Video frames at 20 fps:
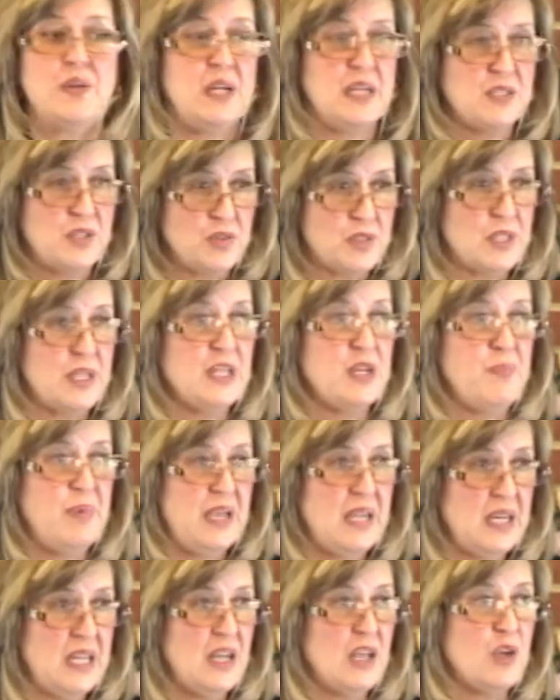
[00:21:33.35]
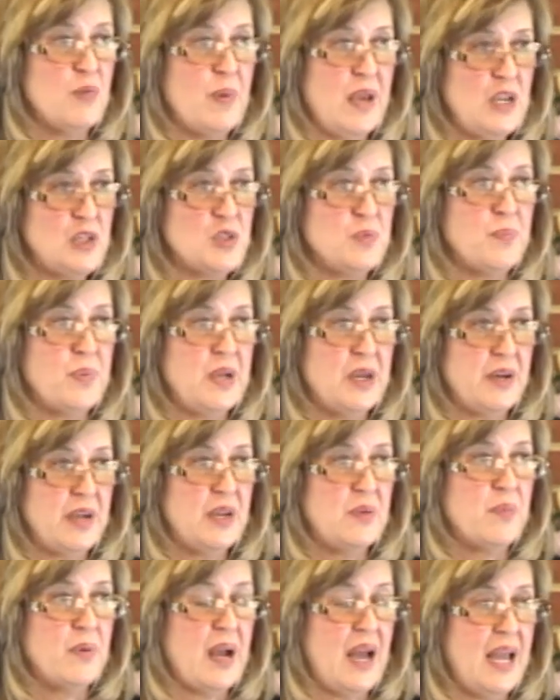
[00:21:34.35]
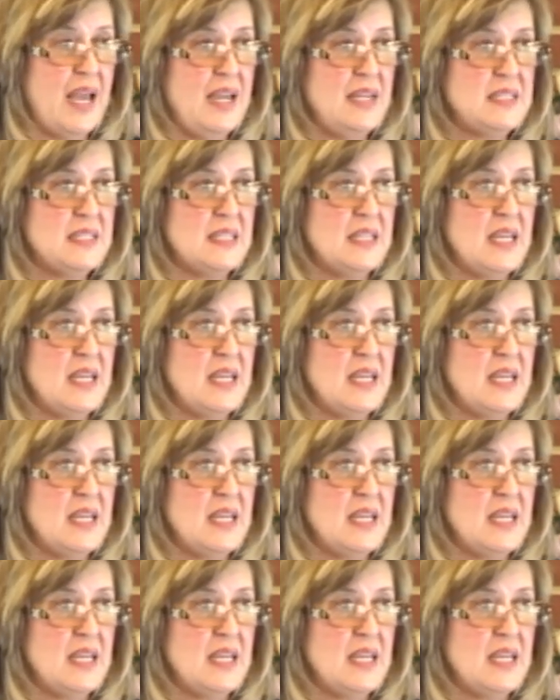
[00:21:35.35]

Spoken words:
because there's going to be an incubation period, right?